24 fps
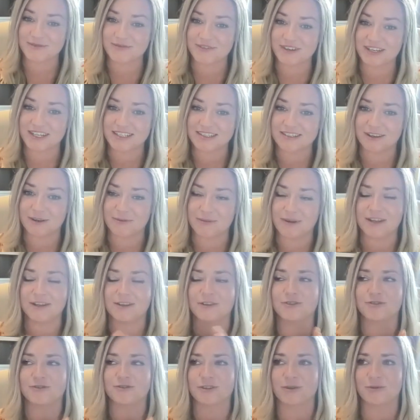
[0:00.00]
I'm very excited about. You
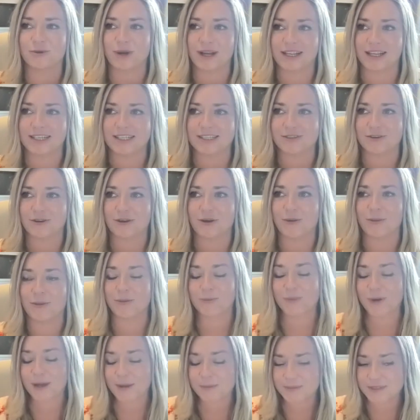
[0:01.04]
can join the waitlist on the
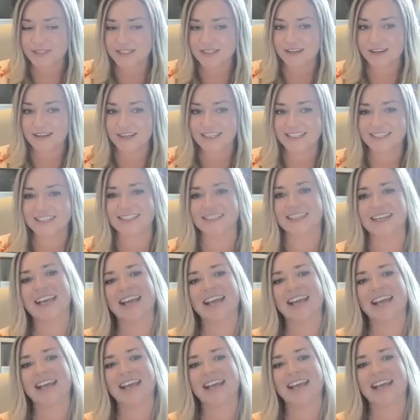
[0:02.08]
website.